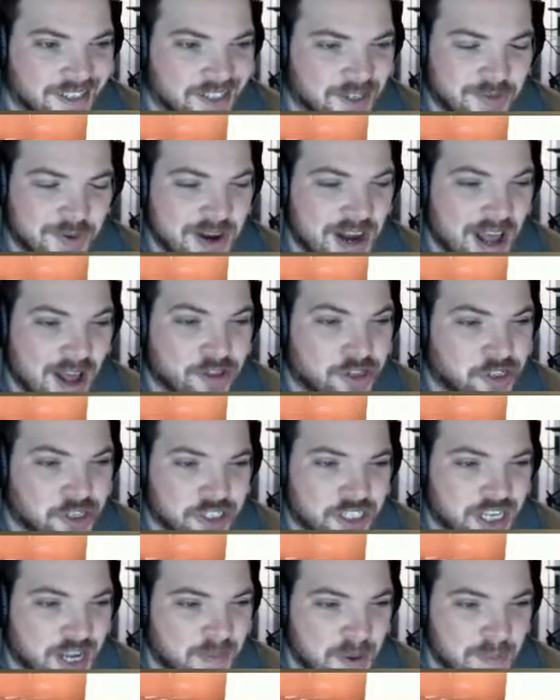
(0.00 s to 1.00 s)
Just Ronaldo
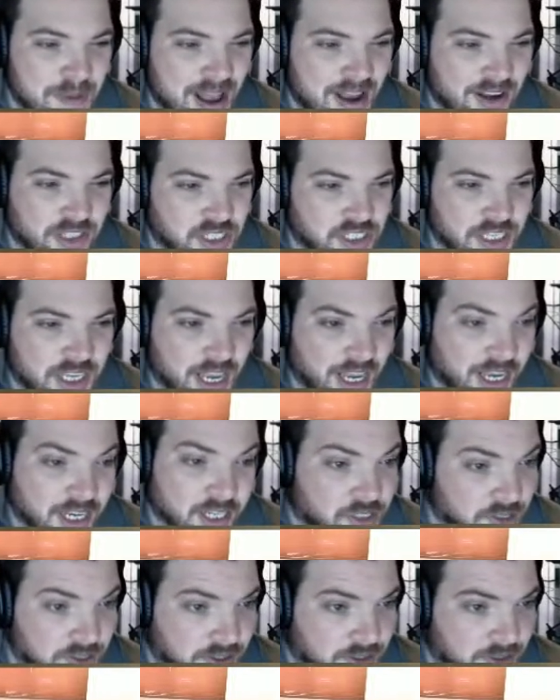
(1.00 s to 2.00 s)
just coming back just to get
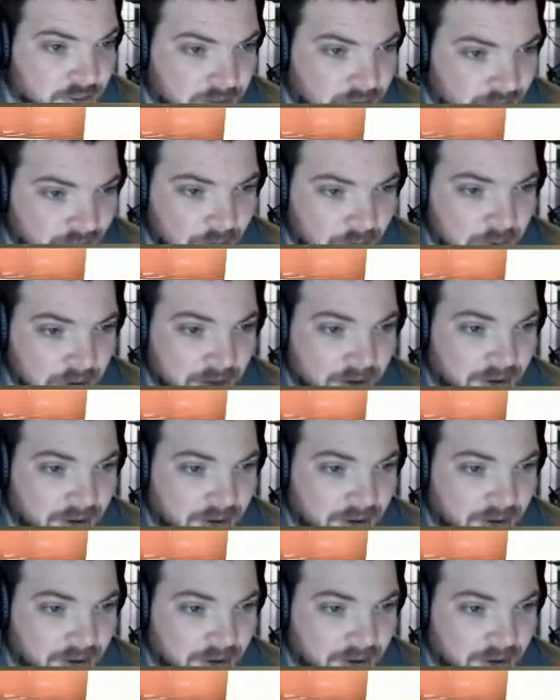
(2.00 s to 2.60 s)
injured. You know what I